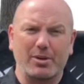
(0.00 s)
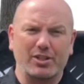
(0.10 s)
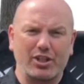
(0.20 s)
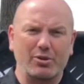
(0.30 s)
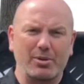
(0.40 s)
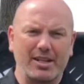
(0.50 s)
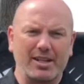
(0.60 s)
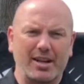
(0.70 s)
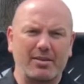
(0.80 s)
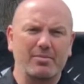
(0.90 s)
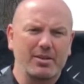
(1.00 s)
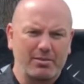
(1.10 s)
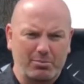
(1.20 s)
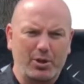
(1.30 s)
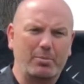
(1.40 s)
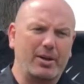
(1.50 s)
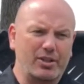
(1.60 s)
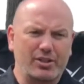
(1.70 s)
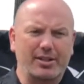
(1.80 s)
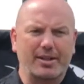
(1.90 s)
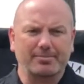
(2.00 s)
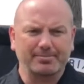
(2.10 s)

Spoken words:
much cumin in there. Put a bunch in there.